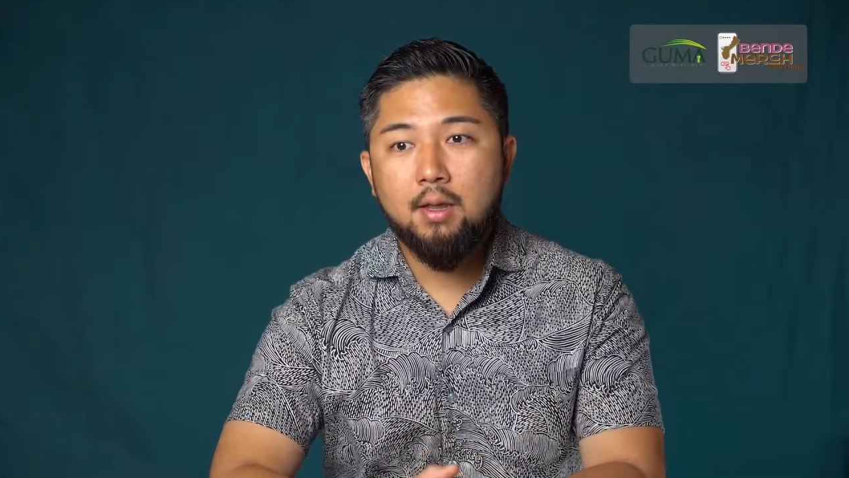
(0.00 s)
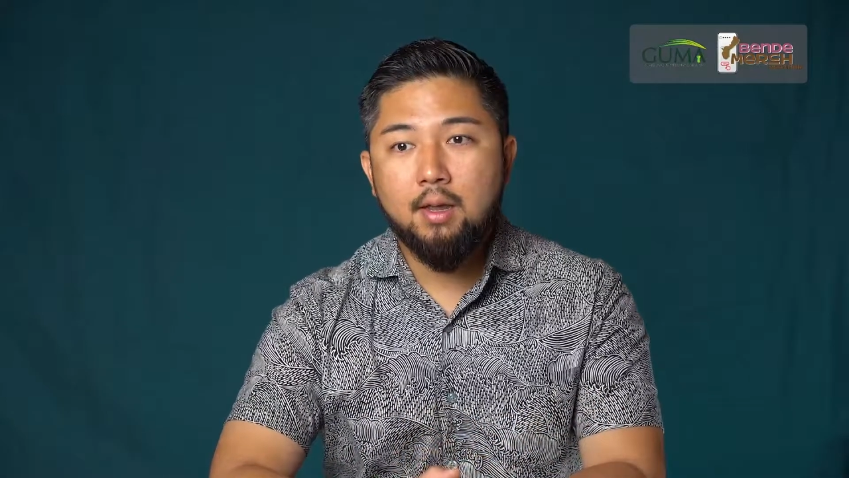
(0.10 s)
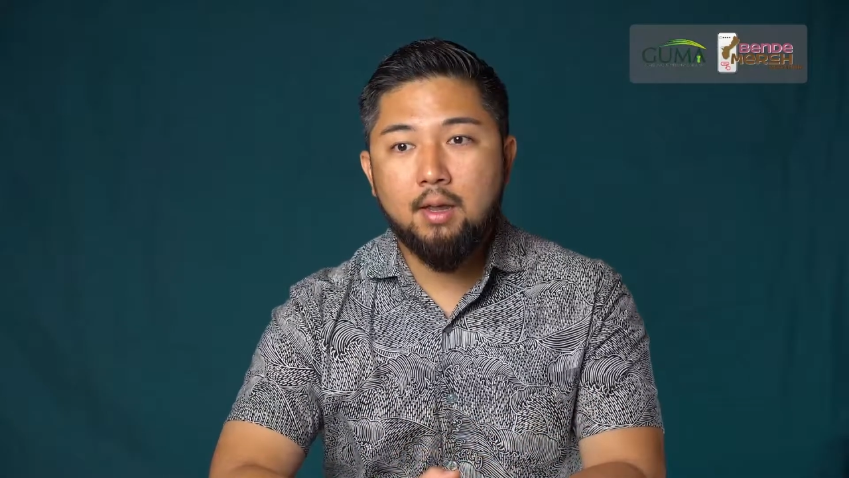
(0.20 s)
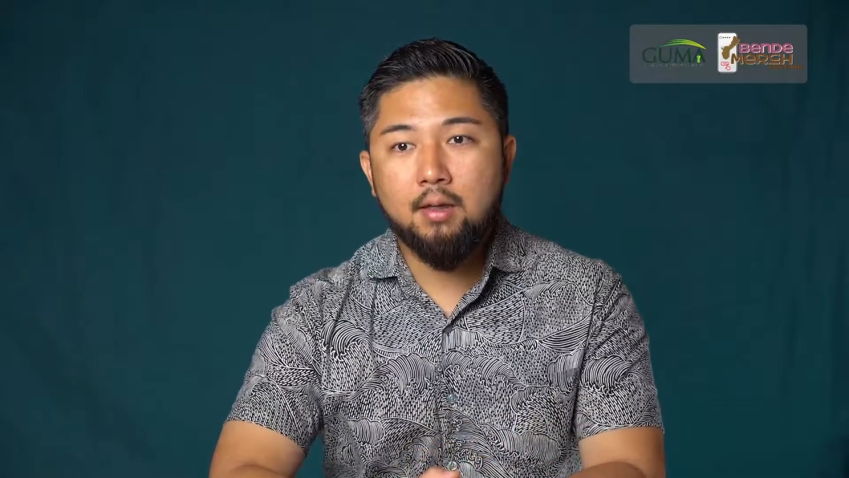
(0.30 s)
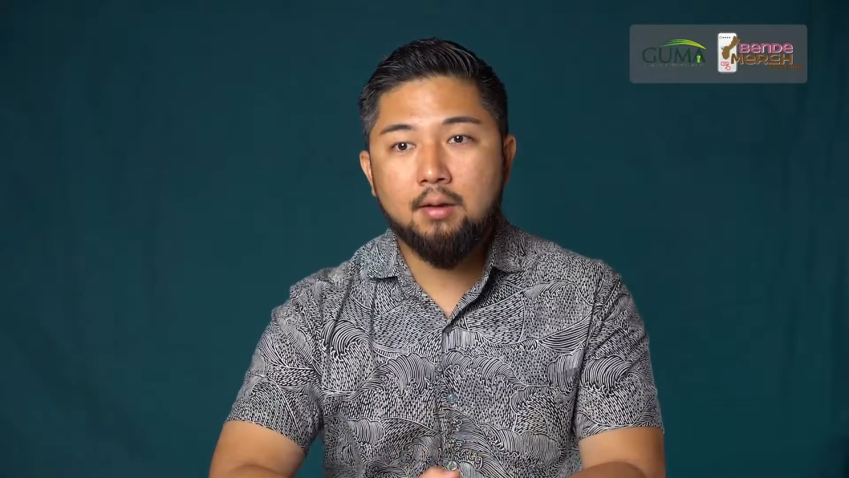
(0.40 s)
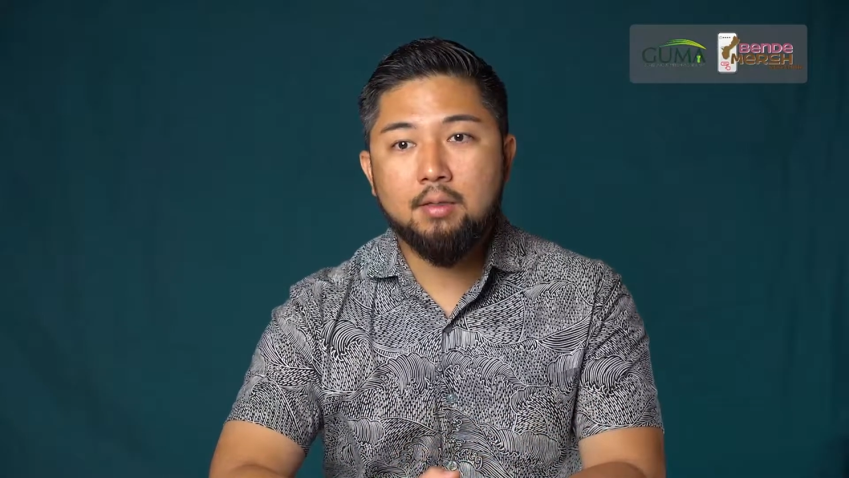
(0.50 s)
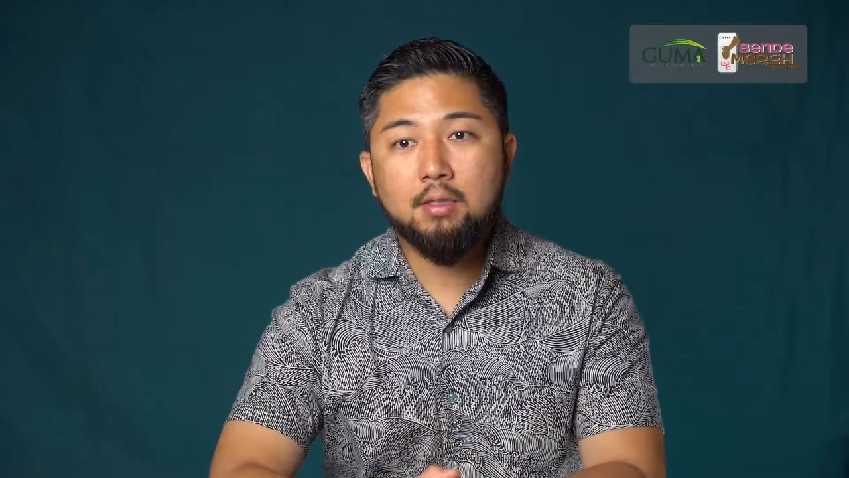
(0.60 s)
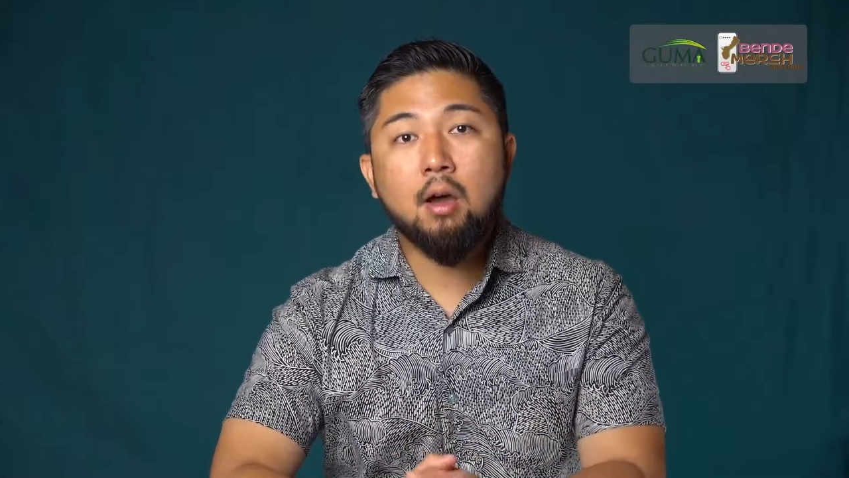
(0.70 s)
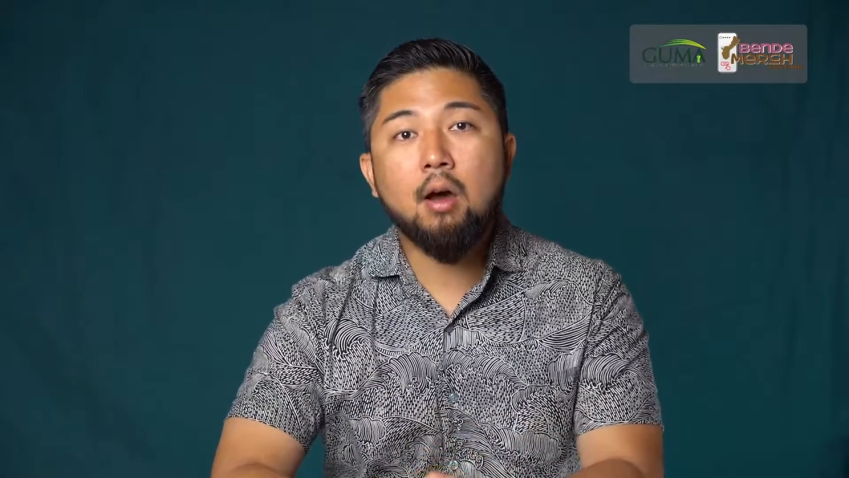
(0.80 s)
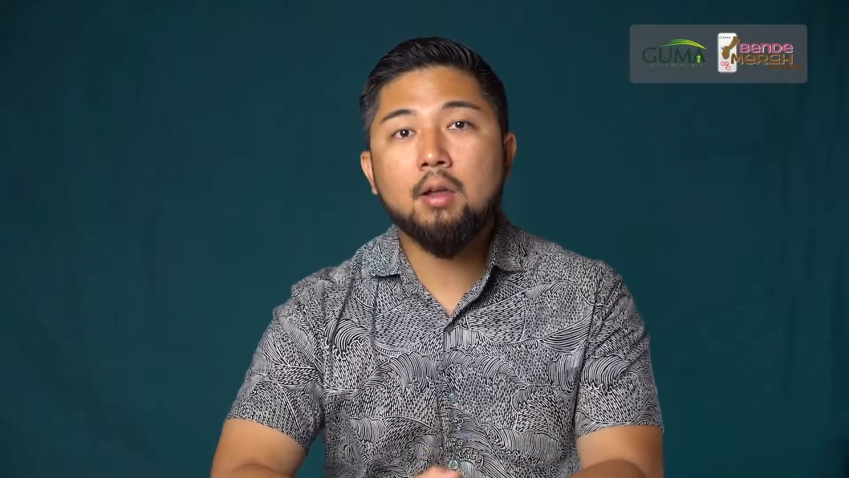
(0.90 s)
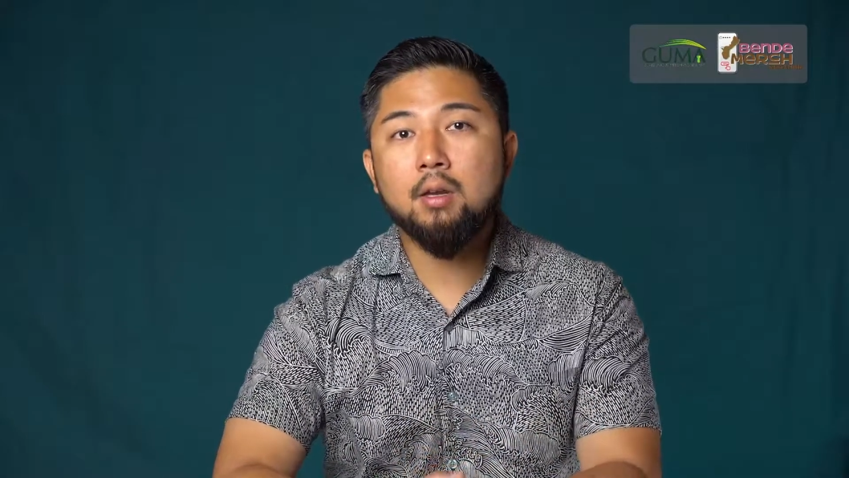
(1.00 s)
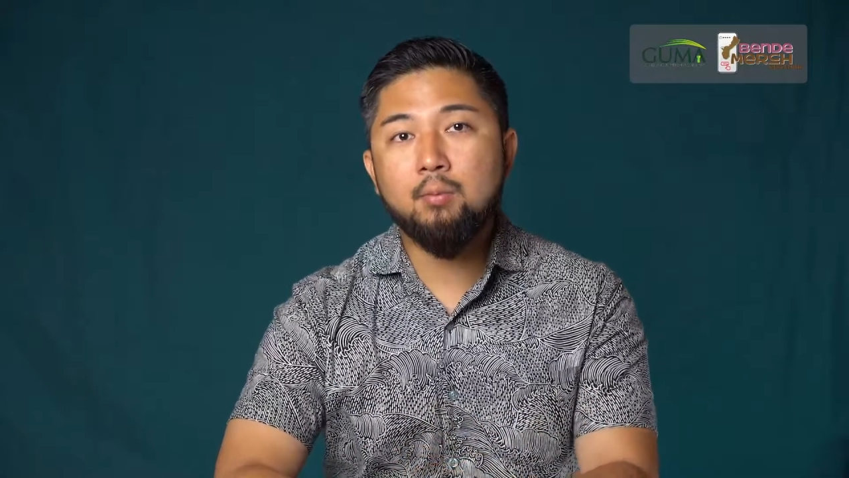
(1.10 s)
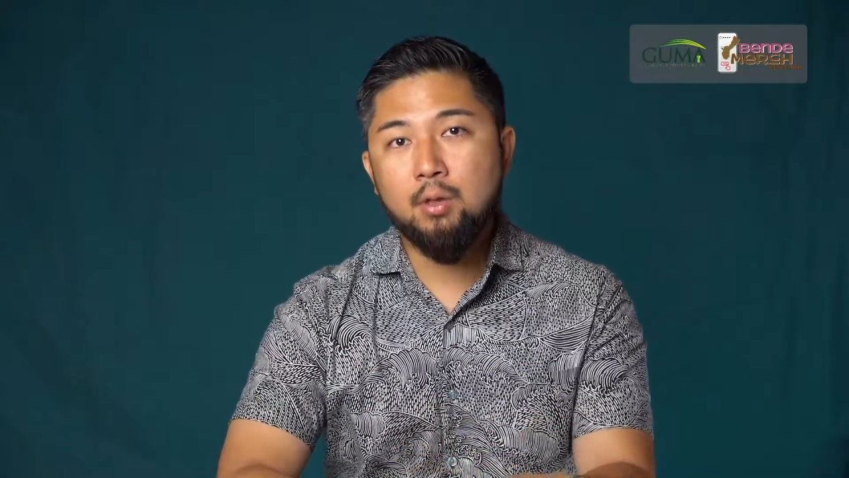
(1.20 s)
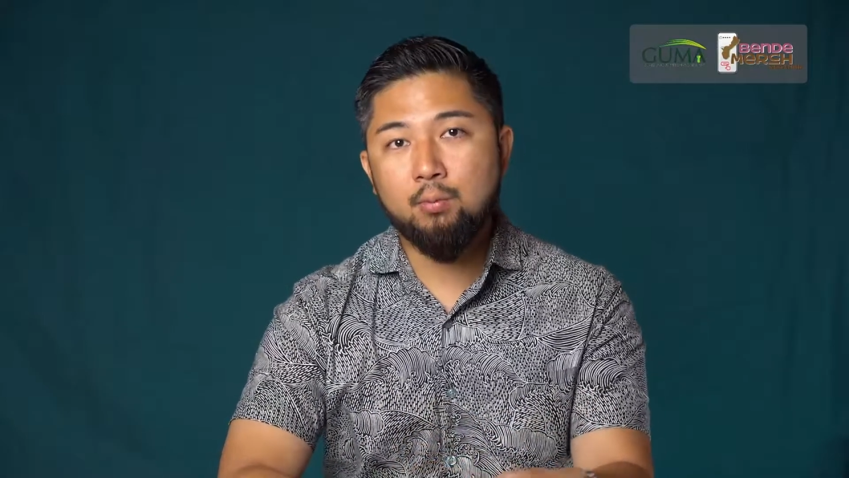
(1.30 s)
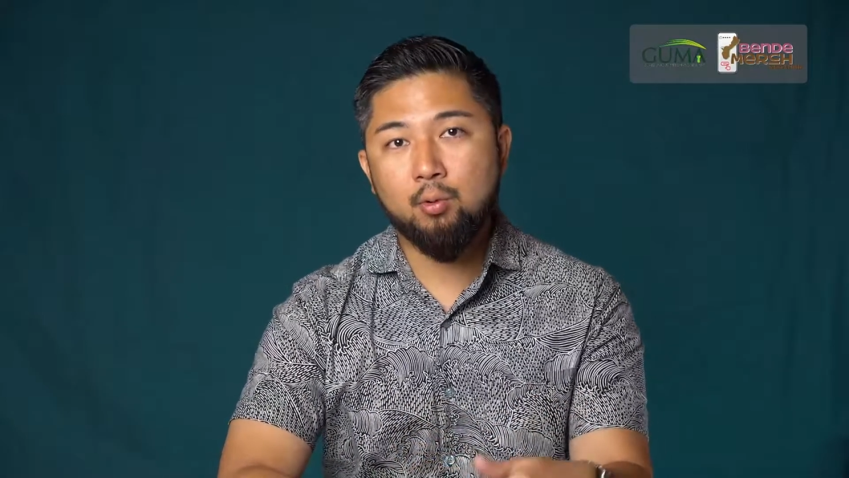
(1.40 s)
And talking to
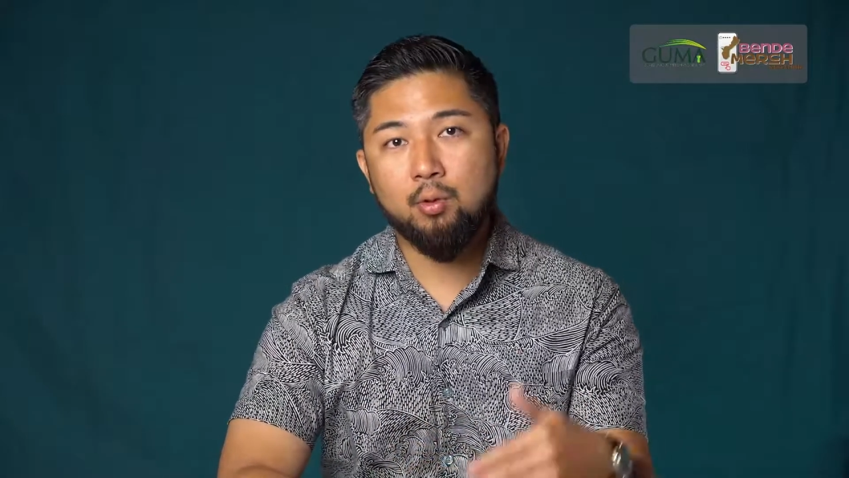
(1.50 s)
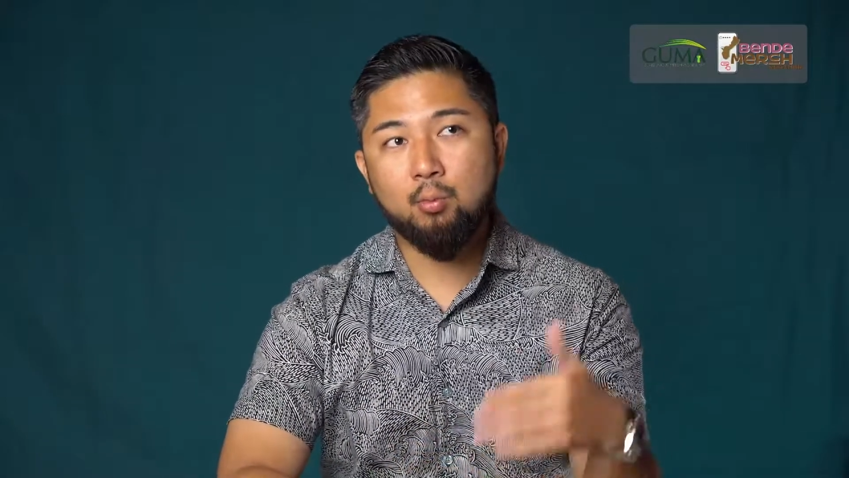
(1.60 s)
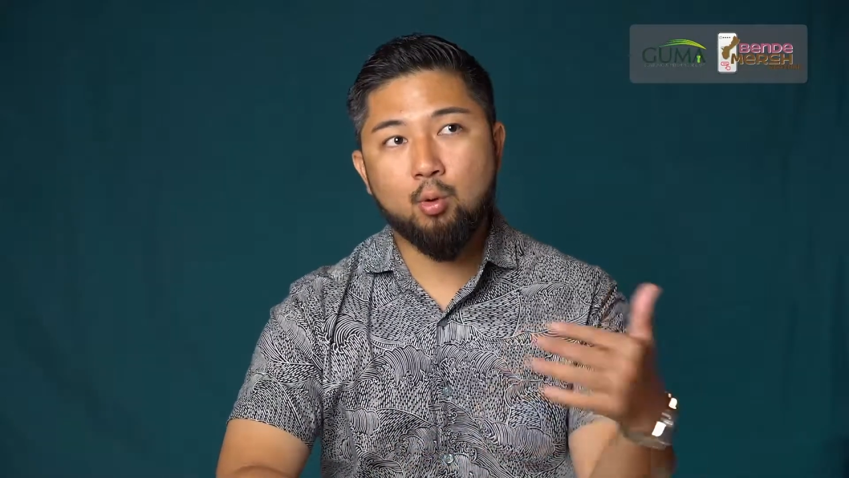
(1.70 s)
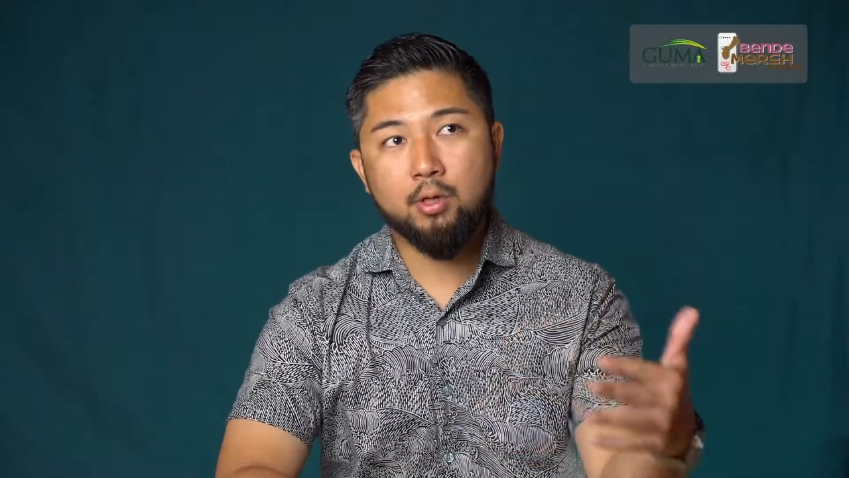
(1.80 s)
people with more